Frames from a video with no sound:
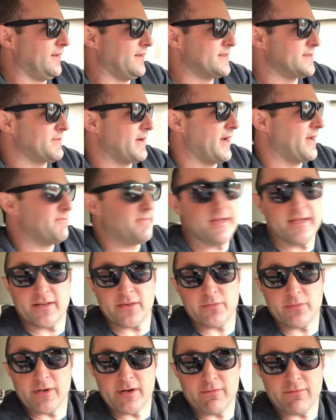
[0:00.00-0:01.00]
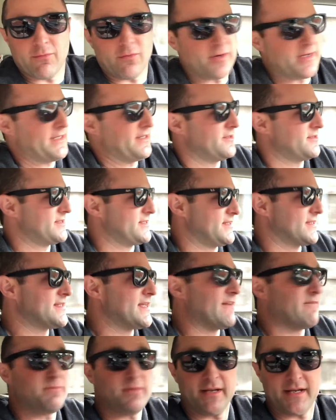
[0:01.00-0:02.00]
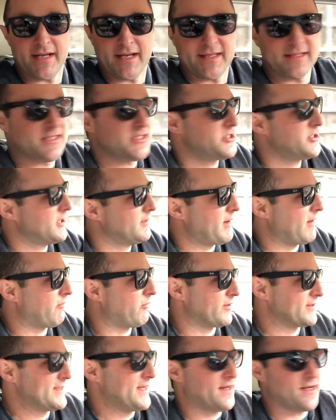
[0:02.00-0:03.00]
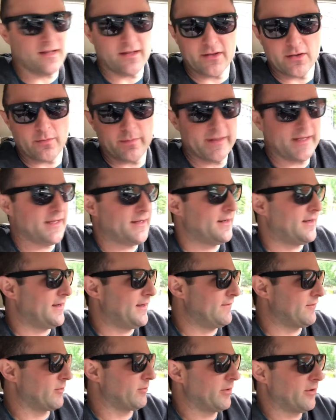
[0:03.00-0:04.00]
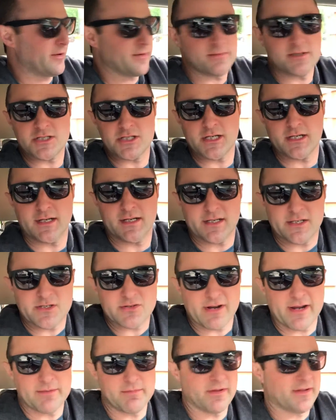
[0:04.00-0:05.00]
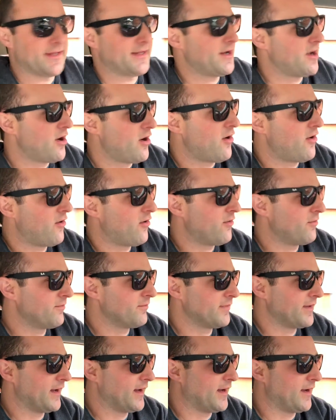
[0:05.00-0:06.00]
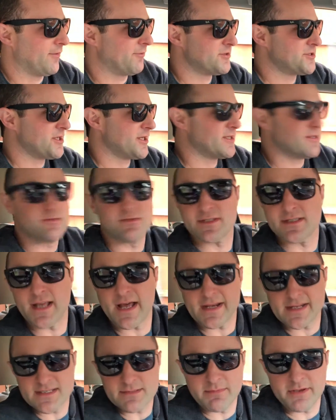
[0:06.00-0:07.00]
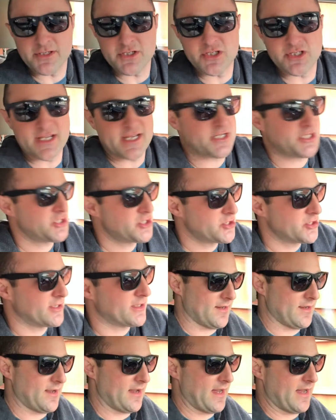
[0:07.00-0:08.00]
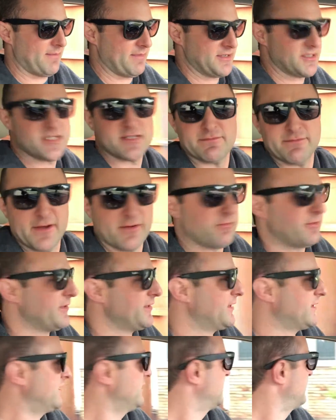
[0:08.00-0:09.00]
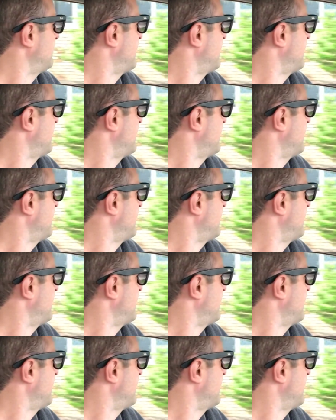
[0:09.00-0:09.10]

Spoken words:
It's probably been 3 or 4 years since I've been in the gym. I've worked out a little bit. I have a rowing machine and a treadmill at home, which I use not as much as I should. But it just felt really good